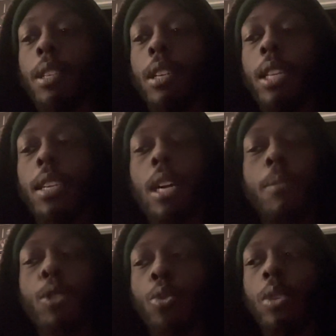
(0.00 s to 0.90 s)
Like,
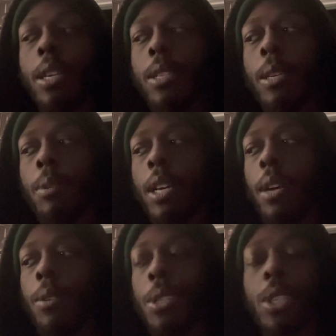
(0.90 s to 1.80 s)
comment, subscribe. Tell me
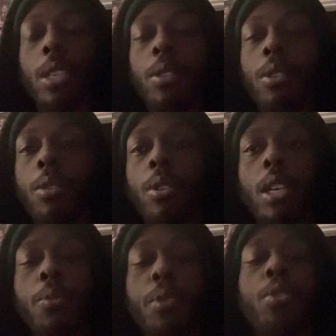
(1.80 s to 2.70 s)
how excited are you
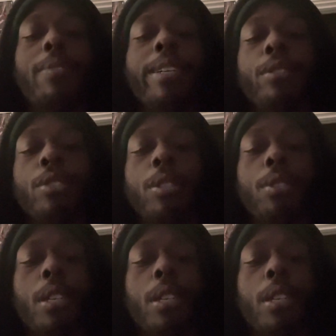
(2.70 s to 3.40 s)
guys for Survivor Series.